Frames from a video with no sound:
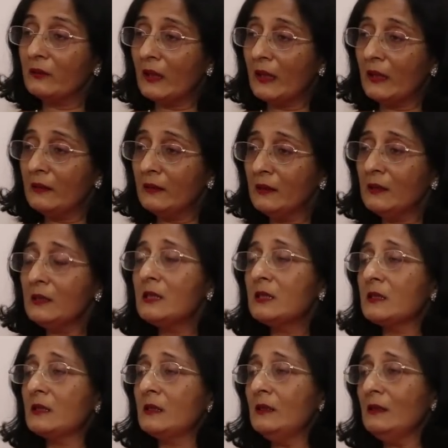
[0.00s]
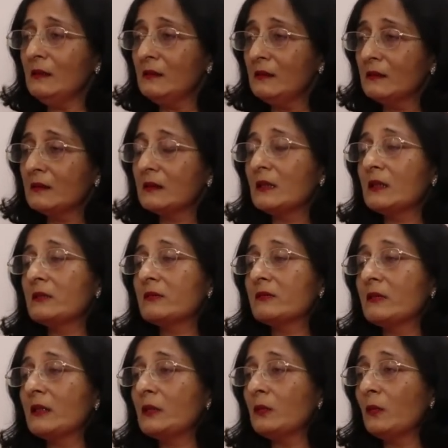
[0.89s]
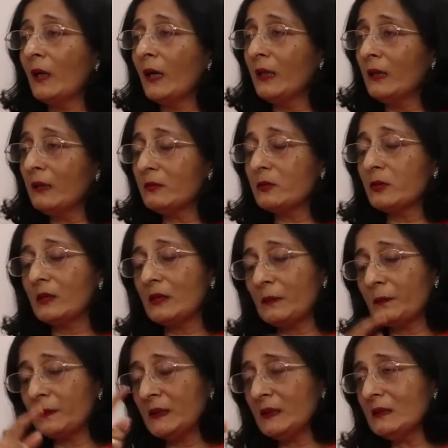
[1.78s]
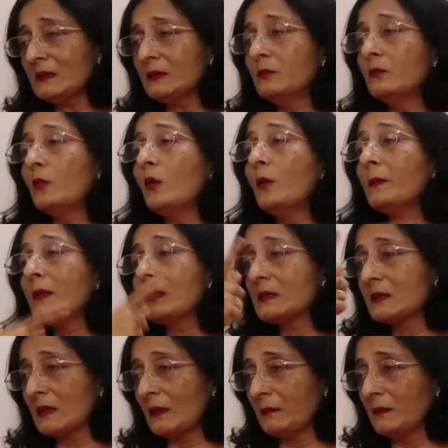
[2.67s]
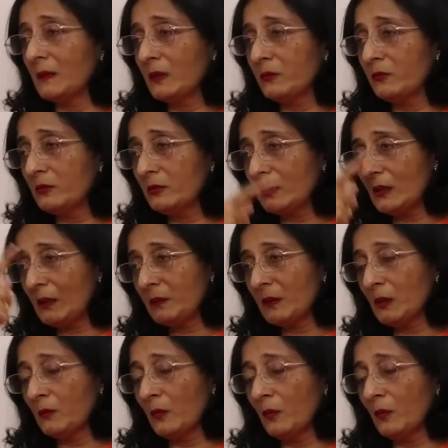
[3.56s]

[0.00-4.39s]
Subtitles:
Energy is required to keep this momentum, to keep the